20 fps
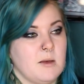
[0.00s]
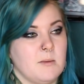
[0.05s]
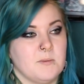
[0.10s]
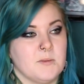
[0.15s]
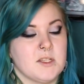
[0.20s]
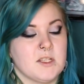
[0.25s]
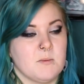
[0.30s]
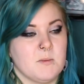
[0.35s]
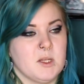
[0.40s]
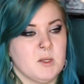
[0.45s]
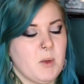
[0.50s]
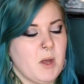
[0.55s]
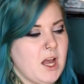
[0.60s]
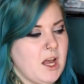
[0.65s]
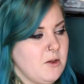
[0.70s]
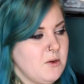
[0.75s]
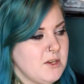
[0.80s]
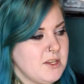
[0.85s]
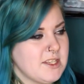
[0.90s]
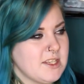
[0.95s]
some of the
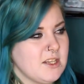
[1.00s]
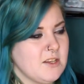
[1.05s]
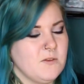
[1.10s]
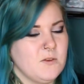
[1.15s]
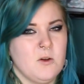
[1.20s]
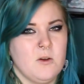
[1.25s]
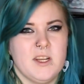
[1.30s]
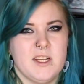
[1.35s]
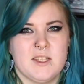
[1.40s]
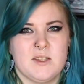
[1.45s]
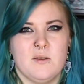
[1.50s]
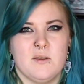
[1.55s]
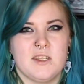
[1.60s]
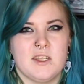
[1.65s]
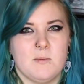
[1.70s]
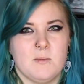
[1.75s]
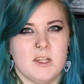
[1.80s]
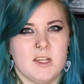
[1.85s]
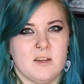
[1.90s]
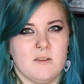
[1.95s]
powders that I've got. It's not
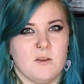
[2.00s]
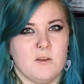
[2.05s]
something that I've